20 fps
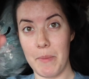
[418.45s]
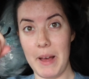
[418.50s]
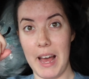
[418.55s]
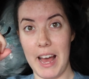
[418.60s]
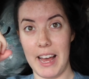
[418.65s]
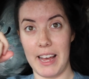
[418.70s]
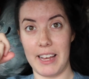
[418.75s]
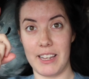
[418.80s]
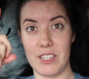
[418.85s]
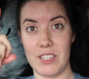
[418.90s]

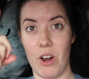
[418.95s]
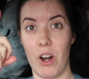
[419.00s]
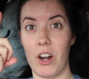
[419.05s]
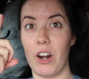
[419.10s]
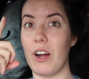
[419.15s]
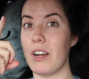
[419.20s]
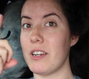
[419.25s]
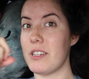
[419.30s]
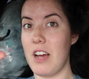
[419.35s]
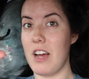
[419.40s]
bags
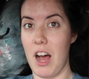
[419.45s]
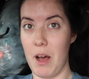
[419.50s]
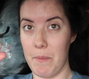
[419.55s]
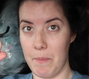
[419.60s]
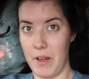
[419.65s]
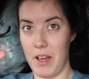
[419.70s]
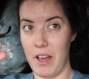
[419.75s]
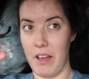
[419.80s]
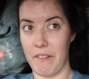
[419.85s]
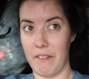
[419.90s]
are on
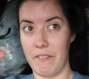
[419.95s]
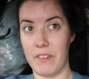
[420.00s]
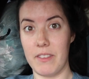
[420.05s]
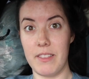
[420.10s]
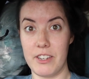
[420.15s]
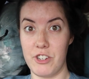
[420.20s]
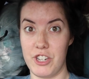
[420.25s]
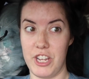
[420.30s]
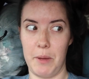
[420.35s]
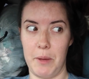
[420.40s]
top
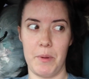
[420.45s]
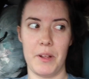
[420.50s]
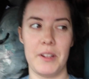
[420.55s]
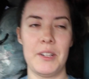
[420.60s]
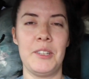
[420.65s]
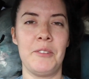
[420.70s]
of the Jeep.